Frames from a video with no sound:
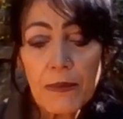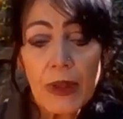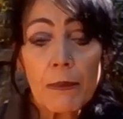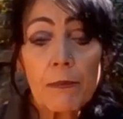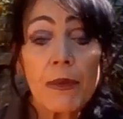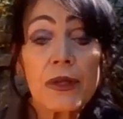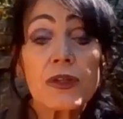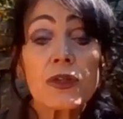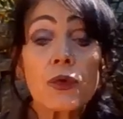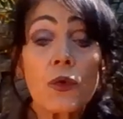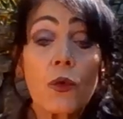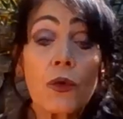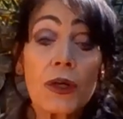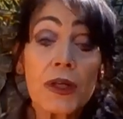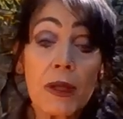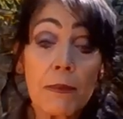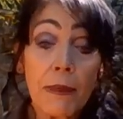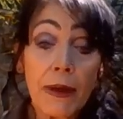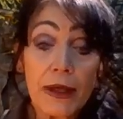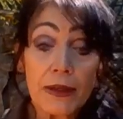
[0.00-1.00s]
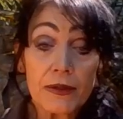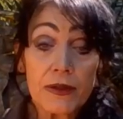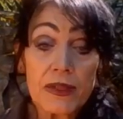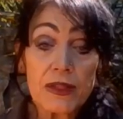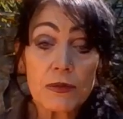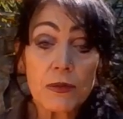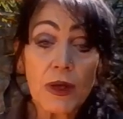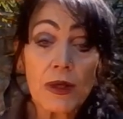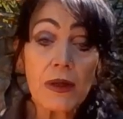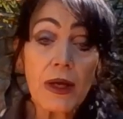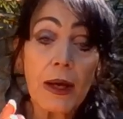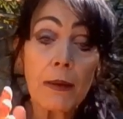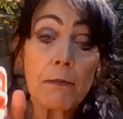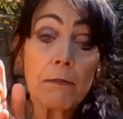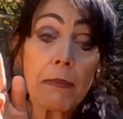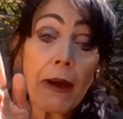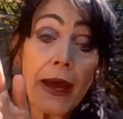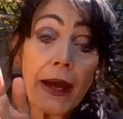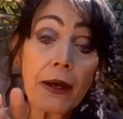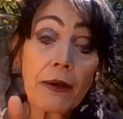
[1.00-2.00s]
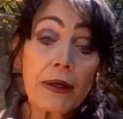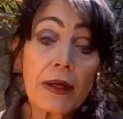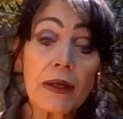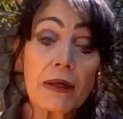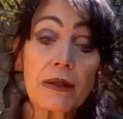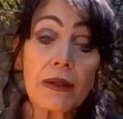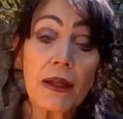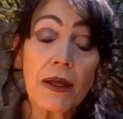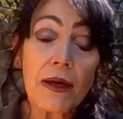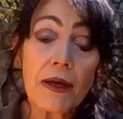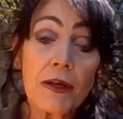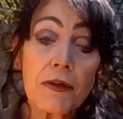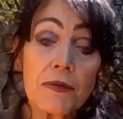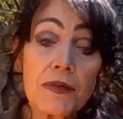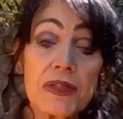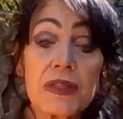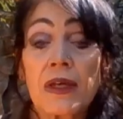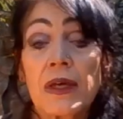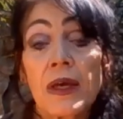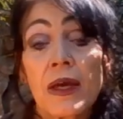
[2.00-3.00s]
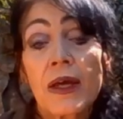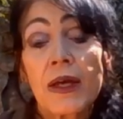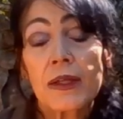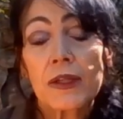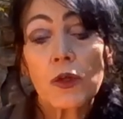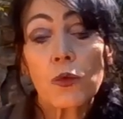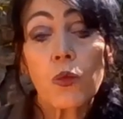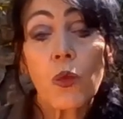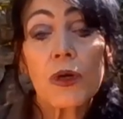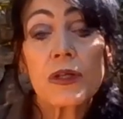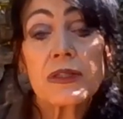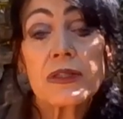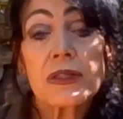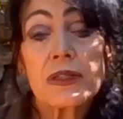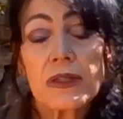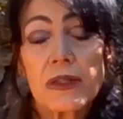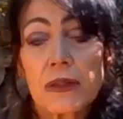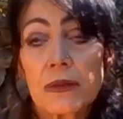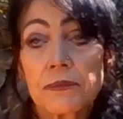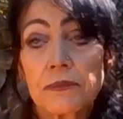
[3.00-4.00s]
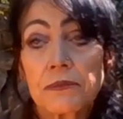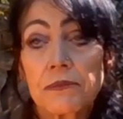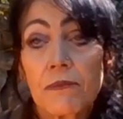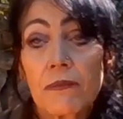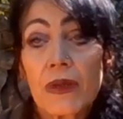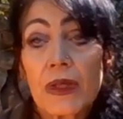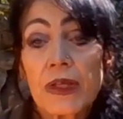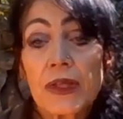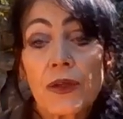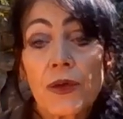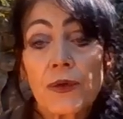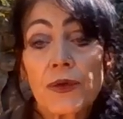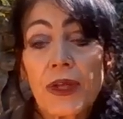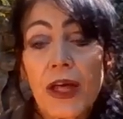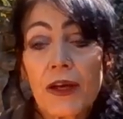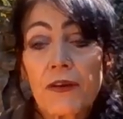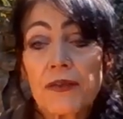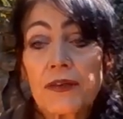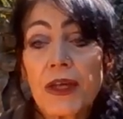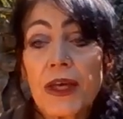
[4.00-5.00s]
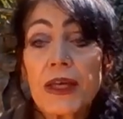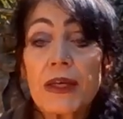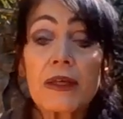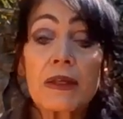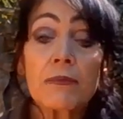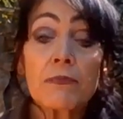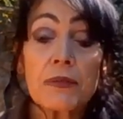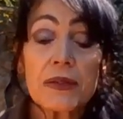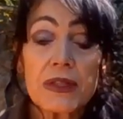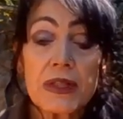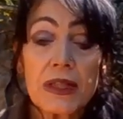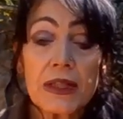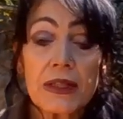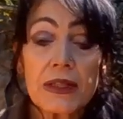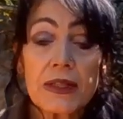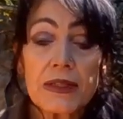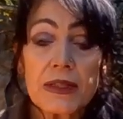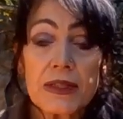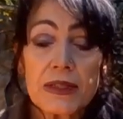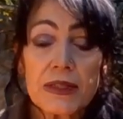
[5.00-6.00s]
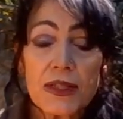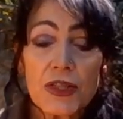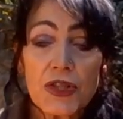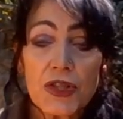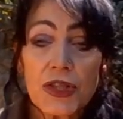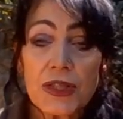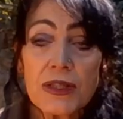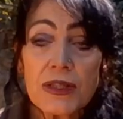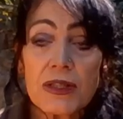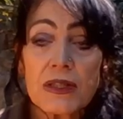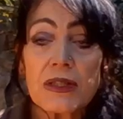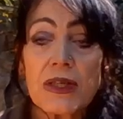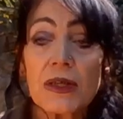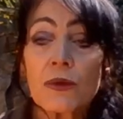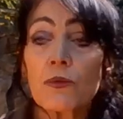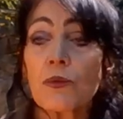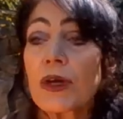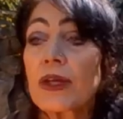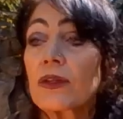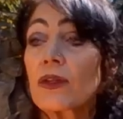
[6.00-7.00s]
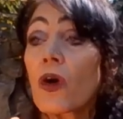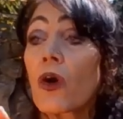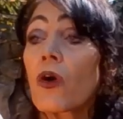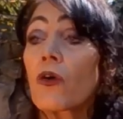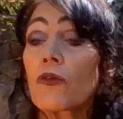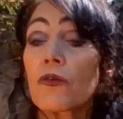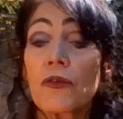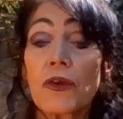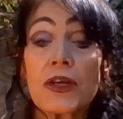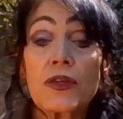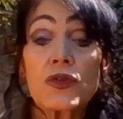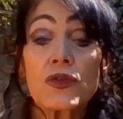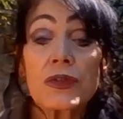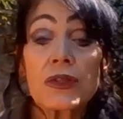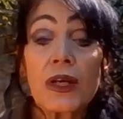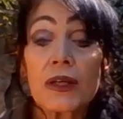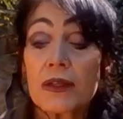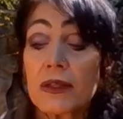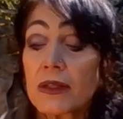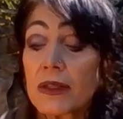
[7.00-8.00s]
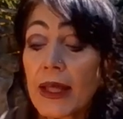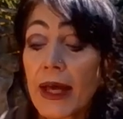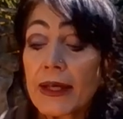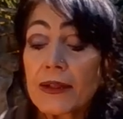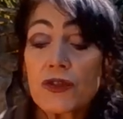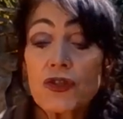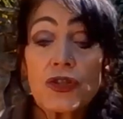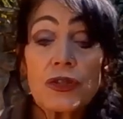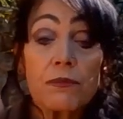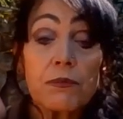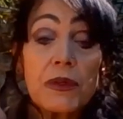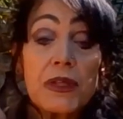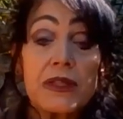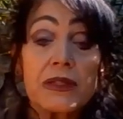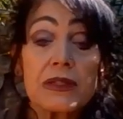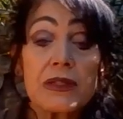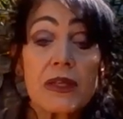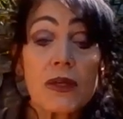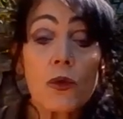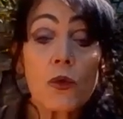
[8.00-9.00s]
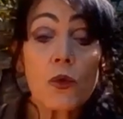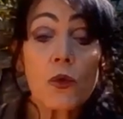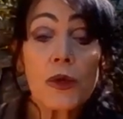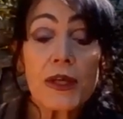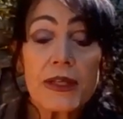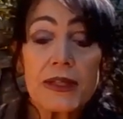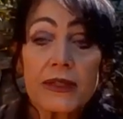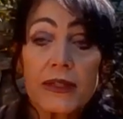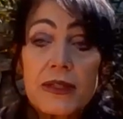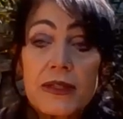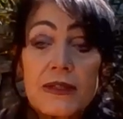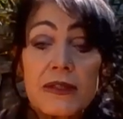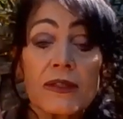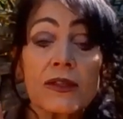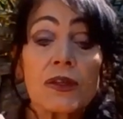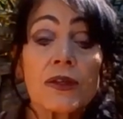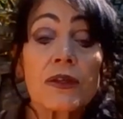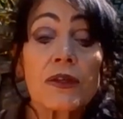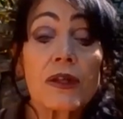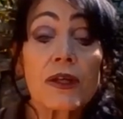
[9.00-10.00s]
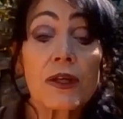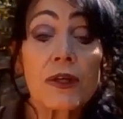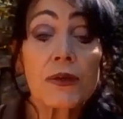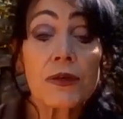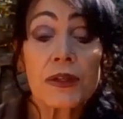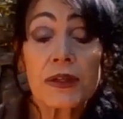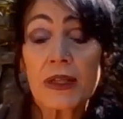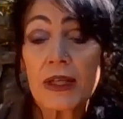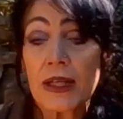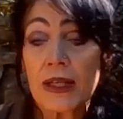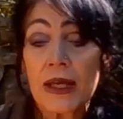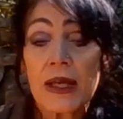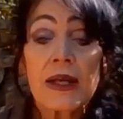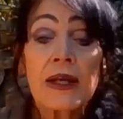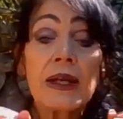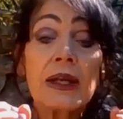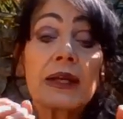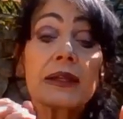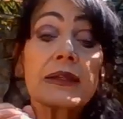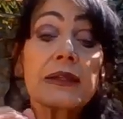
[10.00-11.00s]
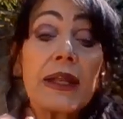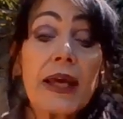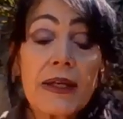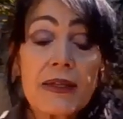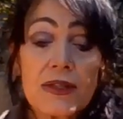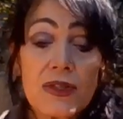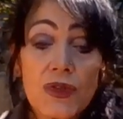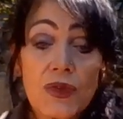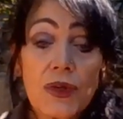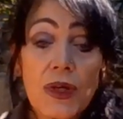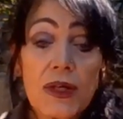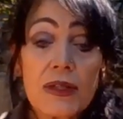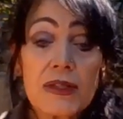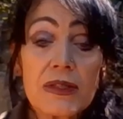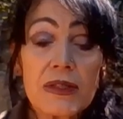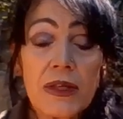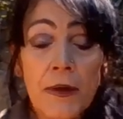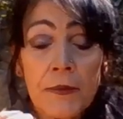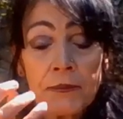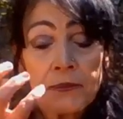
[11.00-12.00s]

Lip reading: but talking about as well our parallel lives, the ones, you know, that have taken particular decisions and went off into another tangent, because they're all existing concurrently next to us,